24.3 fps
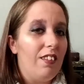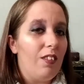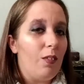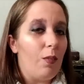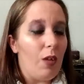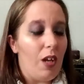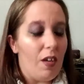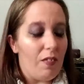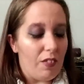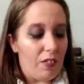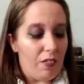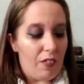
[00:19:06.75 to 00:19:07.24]

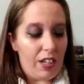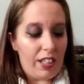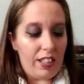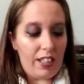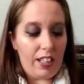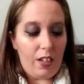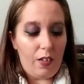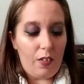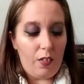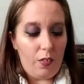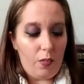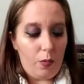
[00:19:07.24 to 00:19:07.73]
We'll have to find
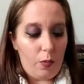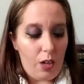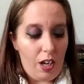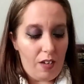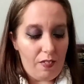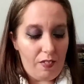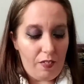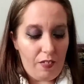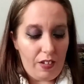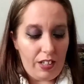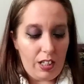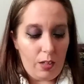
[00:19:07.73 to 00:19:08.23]
out. We'll
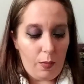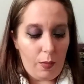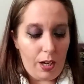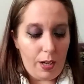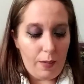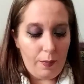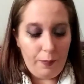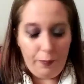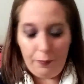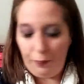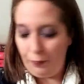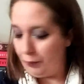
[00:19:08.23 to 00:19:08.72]
have to find out
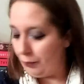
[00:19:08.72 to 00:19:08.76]
why.